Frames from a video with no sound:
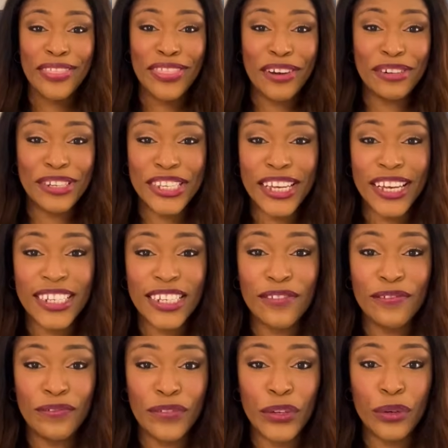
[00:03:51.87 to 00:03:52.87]
There are
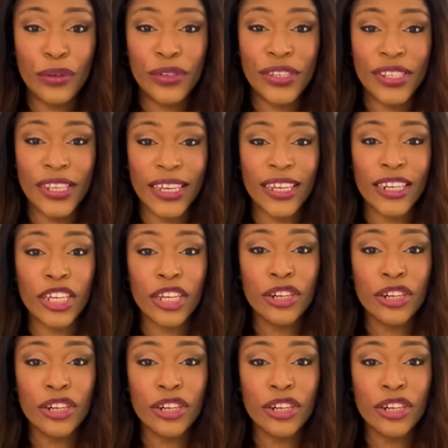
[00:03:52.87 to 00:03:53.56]
certain foods that can